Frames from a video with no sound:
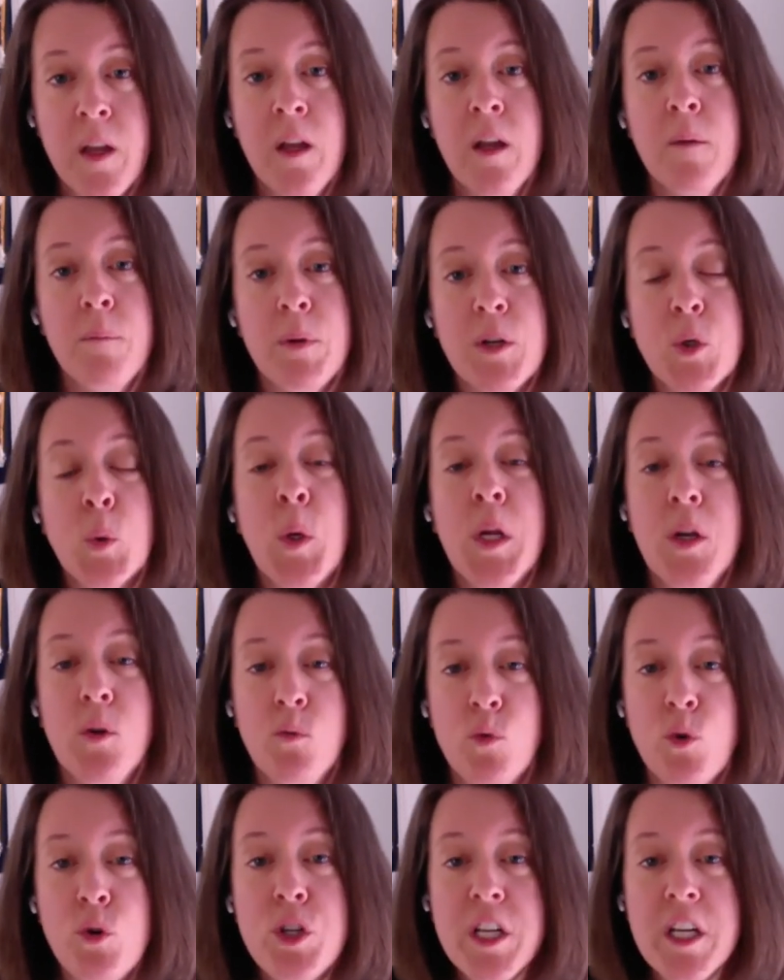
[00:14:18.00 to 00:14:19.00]
between
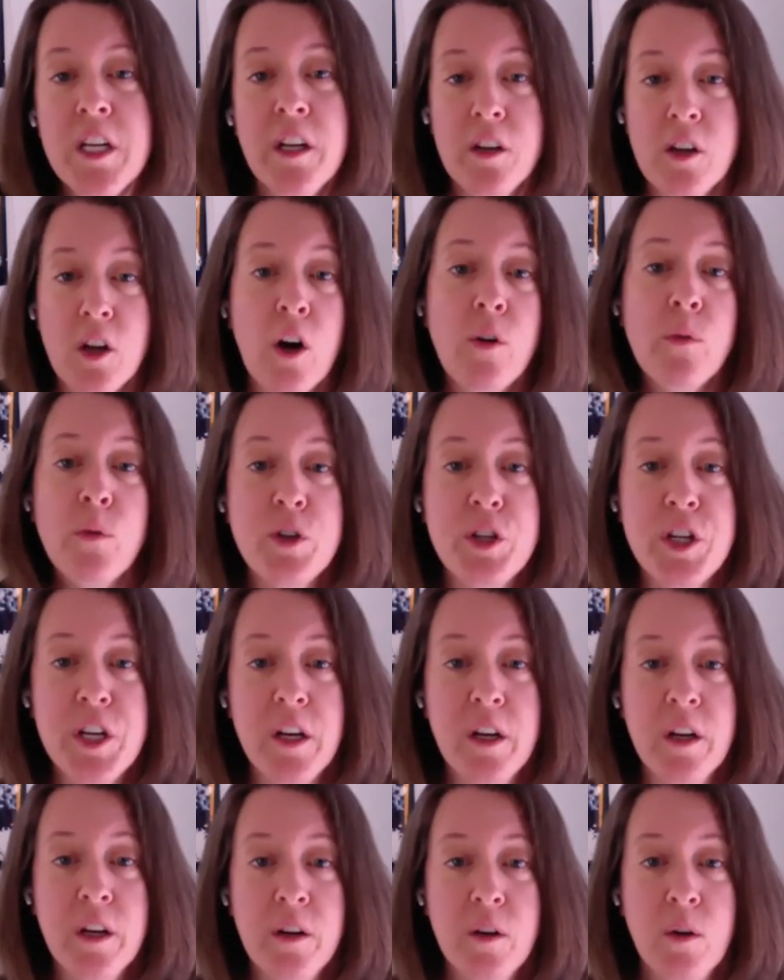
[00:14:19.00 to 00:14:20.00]
routine and non-routine.
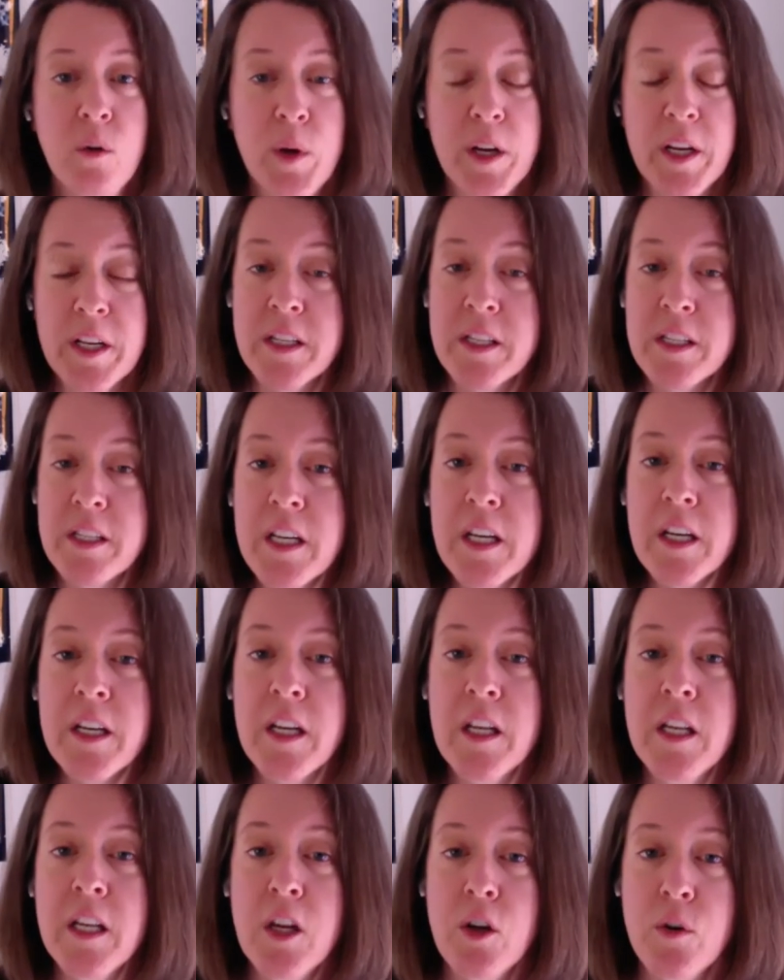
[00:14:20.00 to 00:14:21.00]
We can see it in
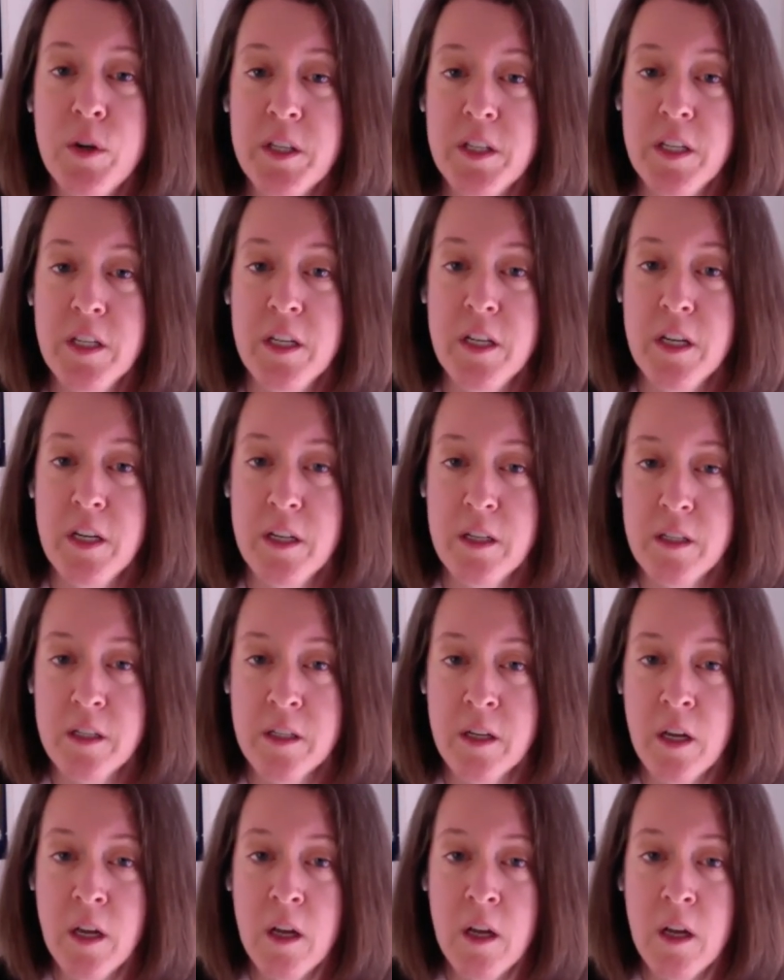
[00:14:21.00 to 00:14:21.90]
the OECD's